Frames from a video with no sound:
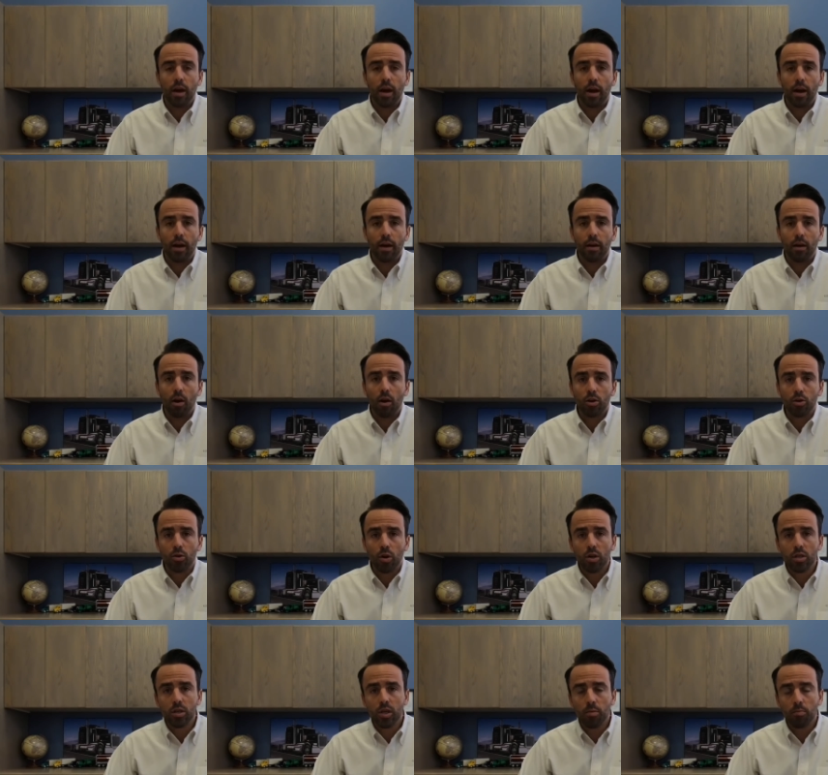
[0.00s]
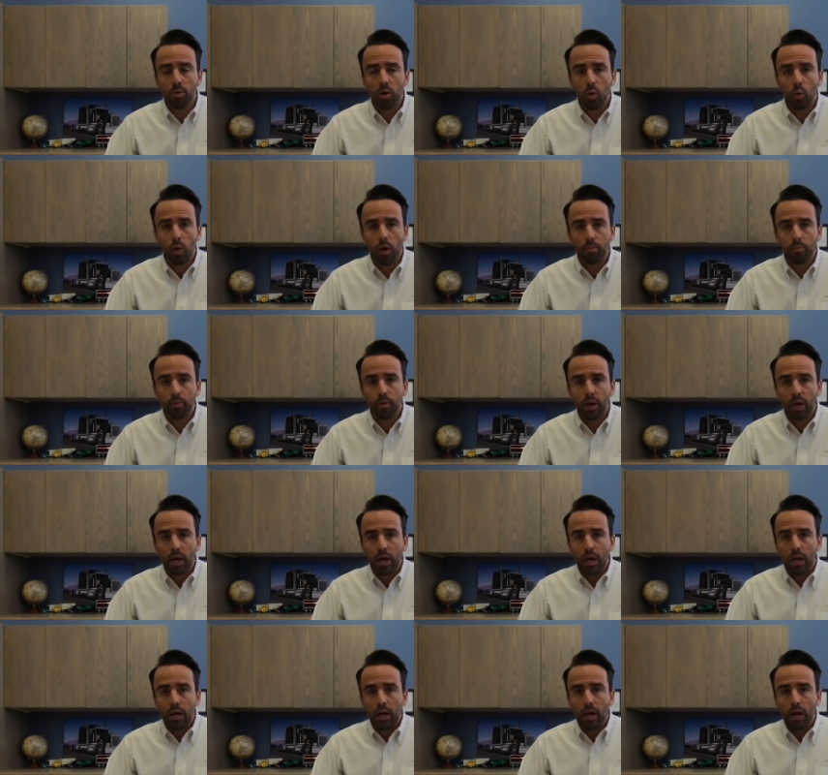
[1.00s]
Our trucks come equipped
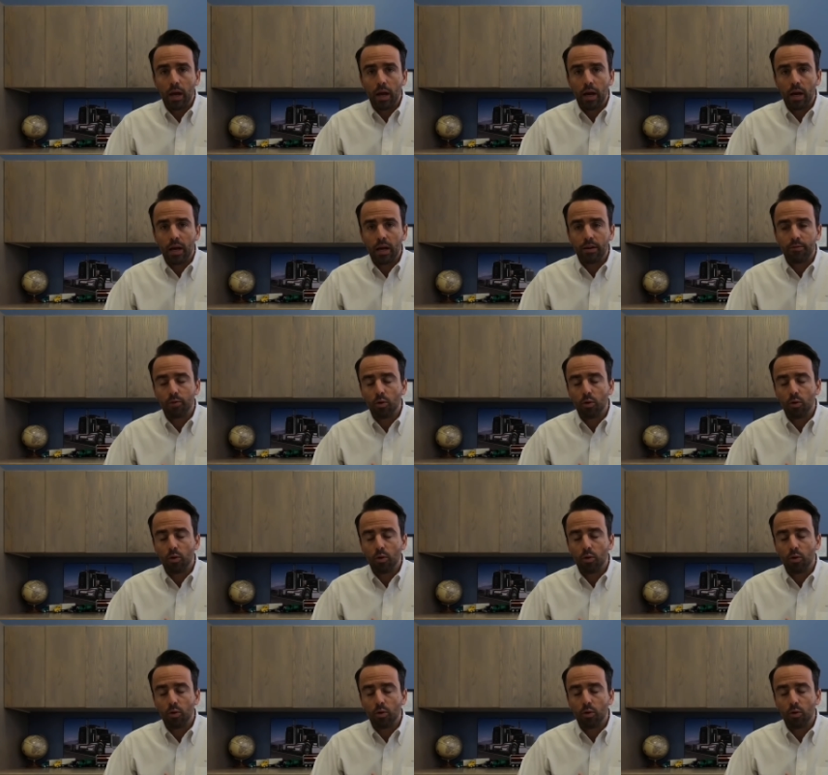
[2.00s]
if